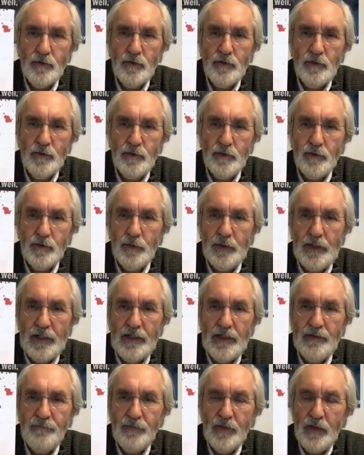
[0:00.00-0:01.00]
to
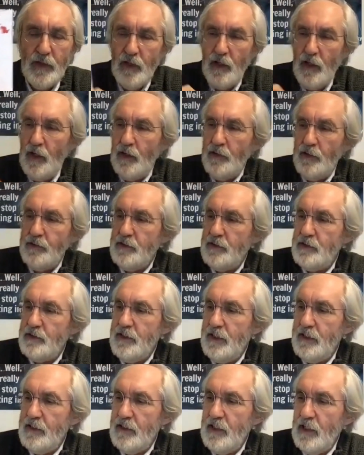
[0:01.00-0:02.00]
Ukraine,
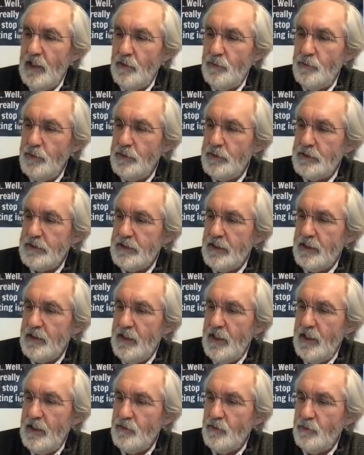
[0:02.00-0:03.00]
Understanding How US
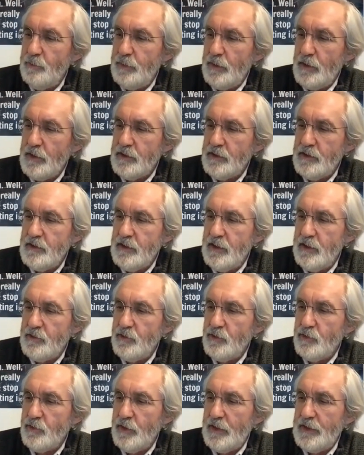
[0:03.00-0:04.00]
and NATO Policies Led
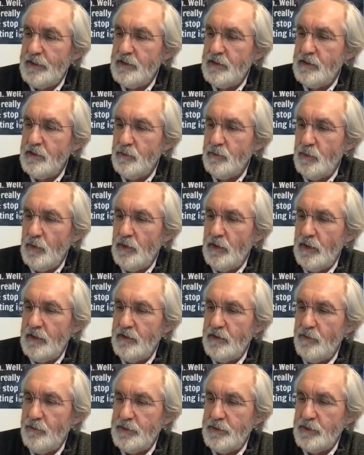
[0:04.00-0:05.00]
to Crisis, War,
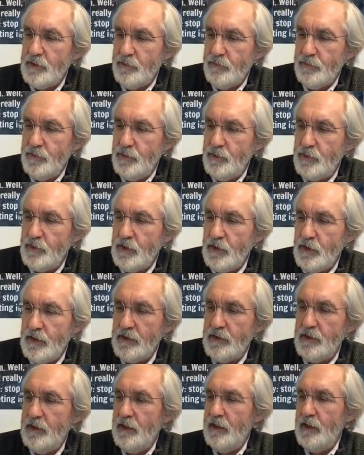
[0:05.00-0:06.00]
and the Risk of
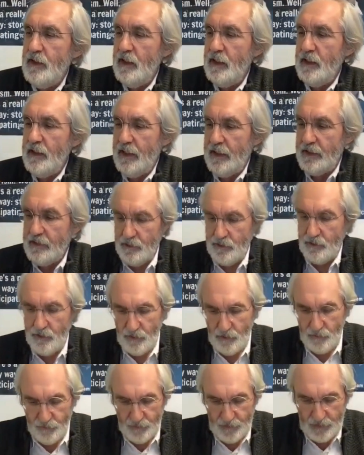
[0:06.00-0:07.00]
Nuclear
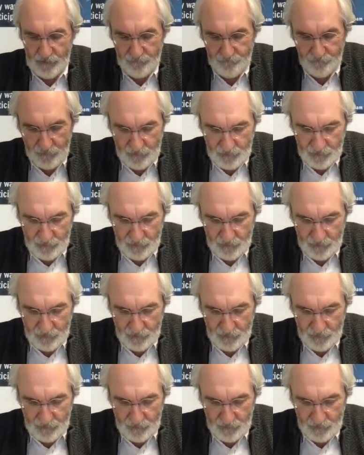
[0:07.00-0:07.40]
Catastrophe.